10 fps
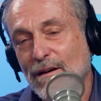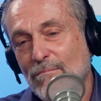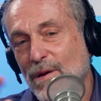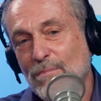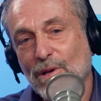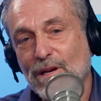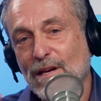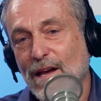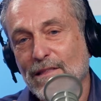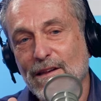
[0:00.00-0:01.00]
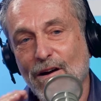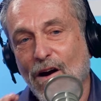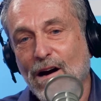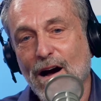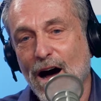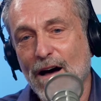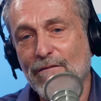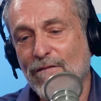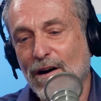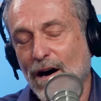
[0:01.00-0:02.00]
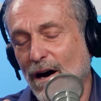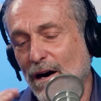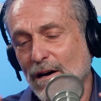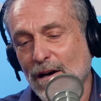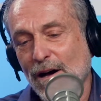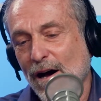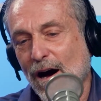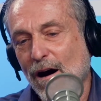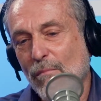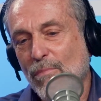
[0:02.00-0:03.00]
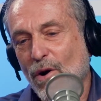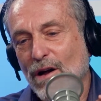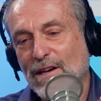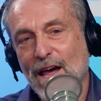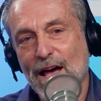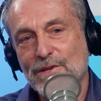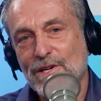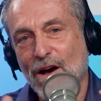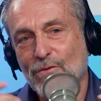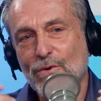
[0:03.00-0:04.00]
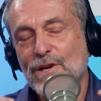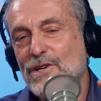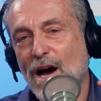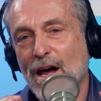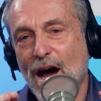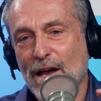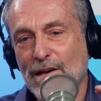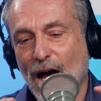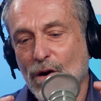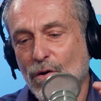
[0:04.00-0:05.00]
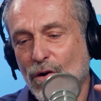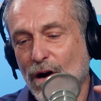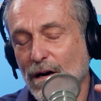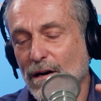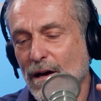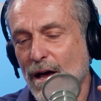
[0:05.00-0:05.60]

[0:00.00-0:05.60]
And people can get the archive broadcasts on reachii.org.